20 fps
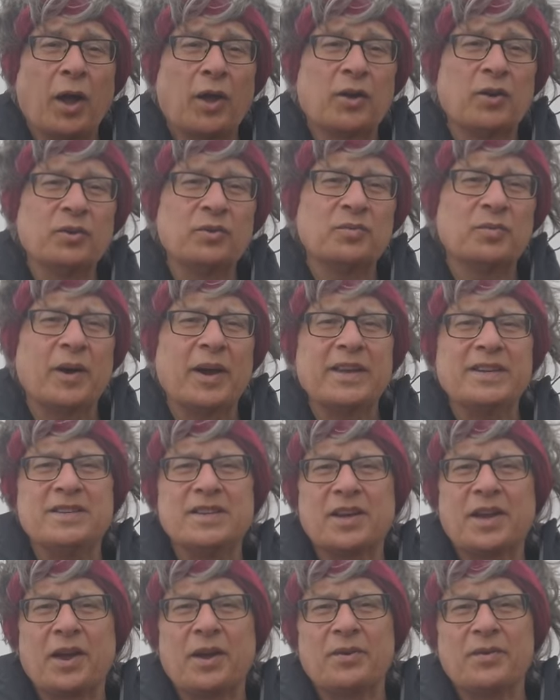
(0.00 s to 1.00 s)
a good way
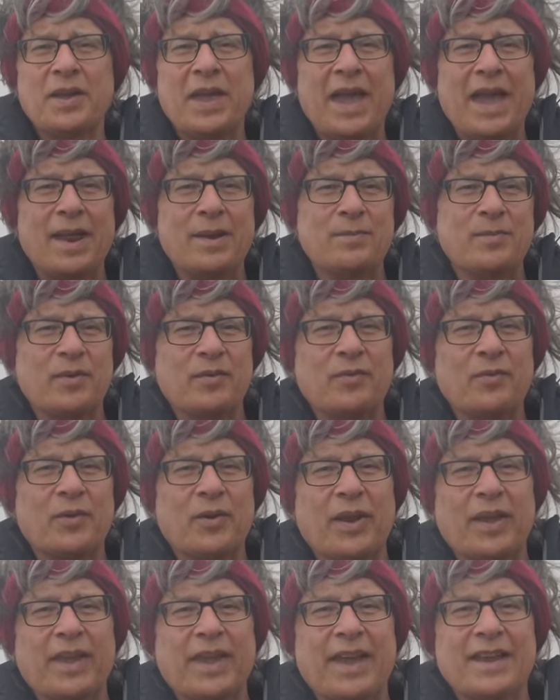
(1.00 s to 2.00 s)
to go yet
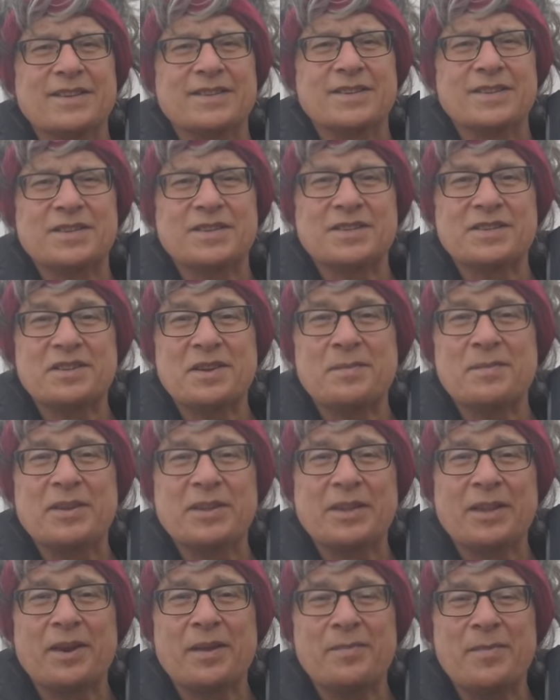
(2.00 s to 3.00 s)
before I get to the
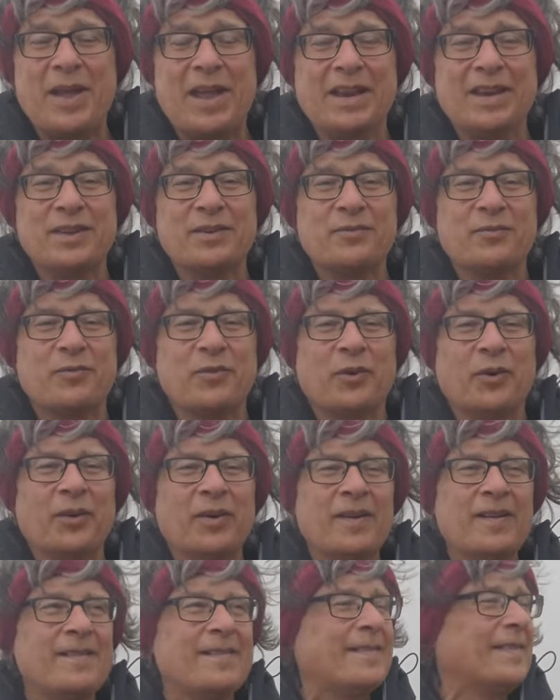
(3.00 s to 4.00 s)
summit that I'm heading
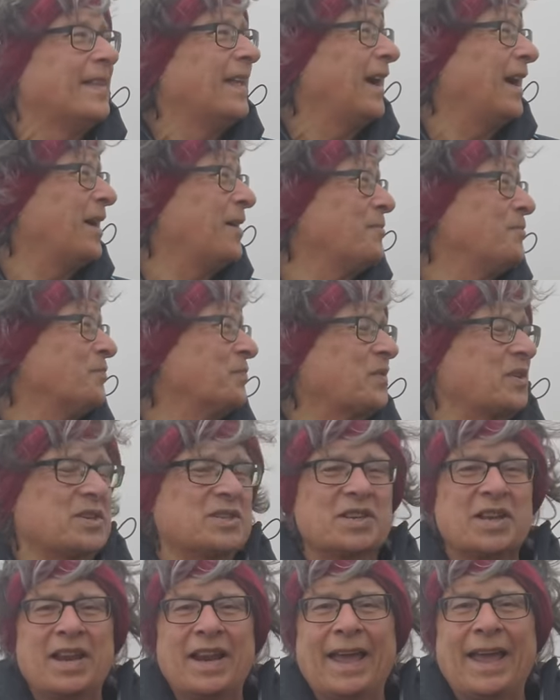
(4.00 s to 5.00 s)
for, um,
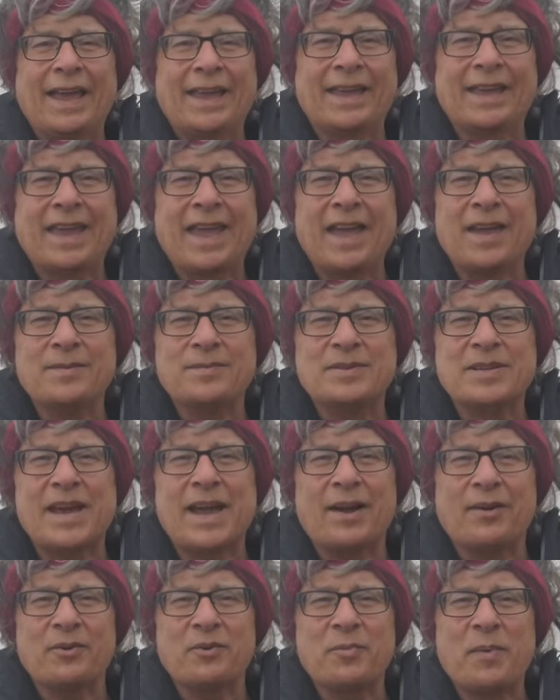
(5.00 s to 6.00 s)
this clag came
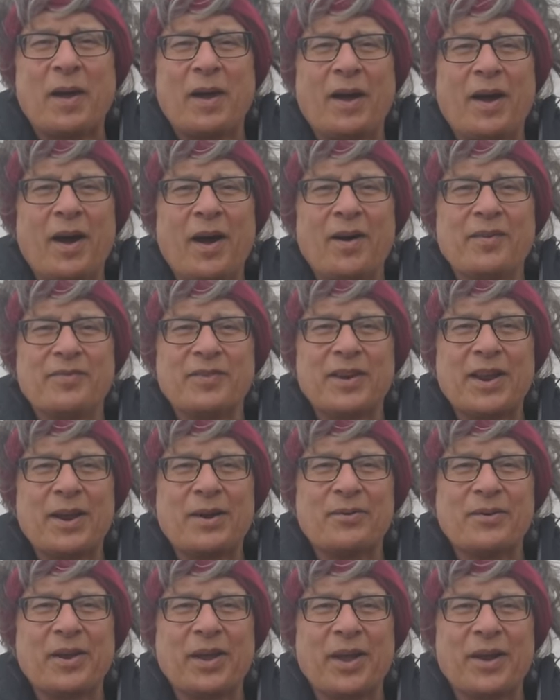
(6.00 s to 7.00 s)
down about half an
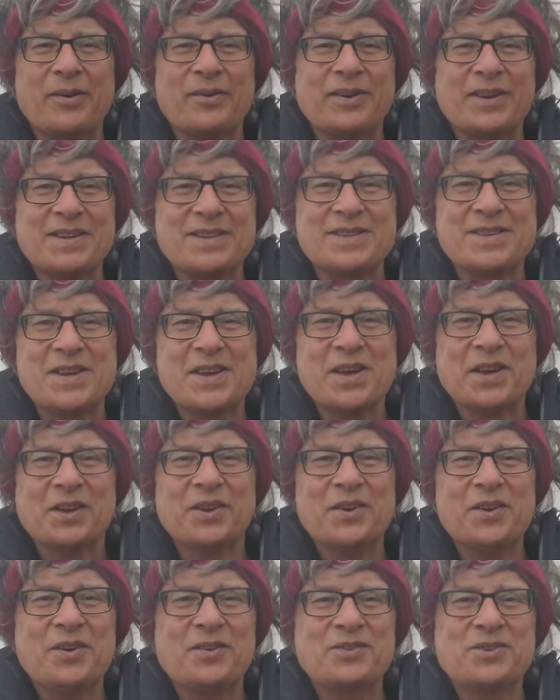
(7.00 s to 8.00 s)
hour ago and it's
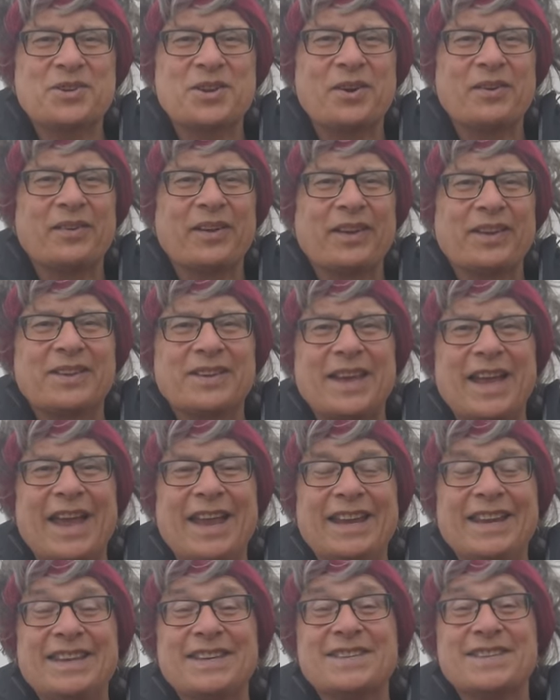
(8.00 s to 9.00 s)
not showing
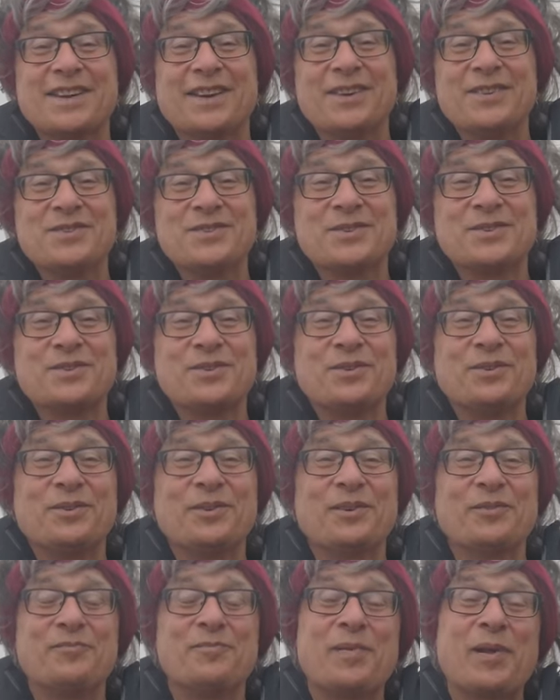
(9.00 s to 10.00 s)
any signs at
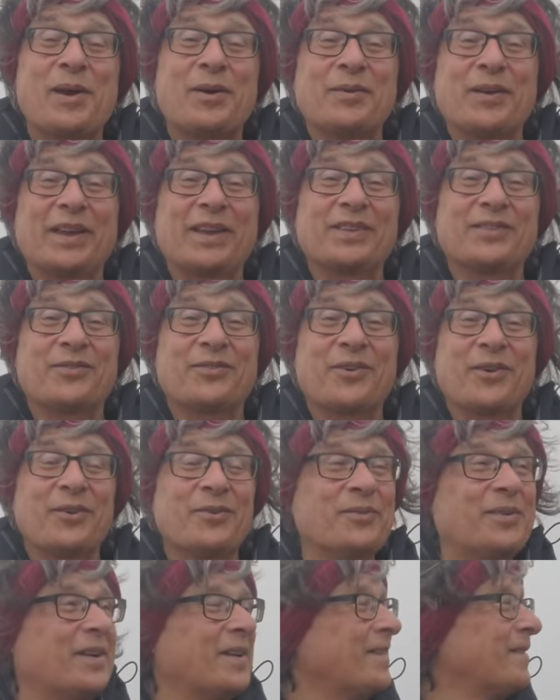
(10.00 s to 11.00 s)
all of blowing
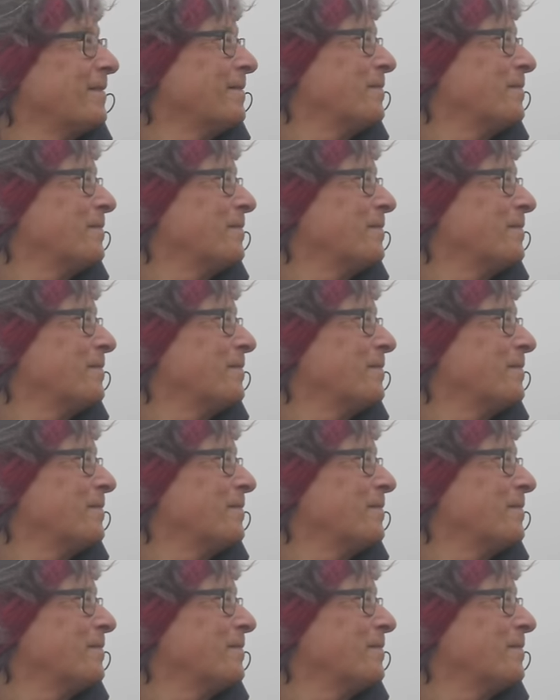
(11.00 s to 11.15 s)
through.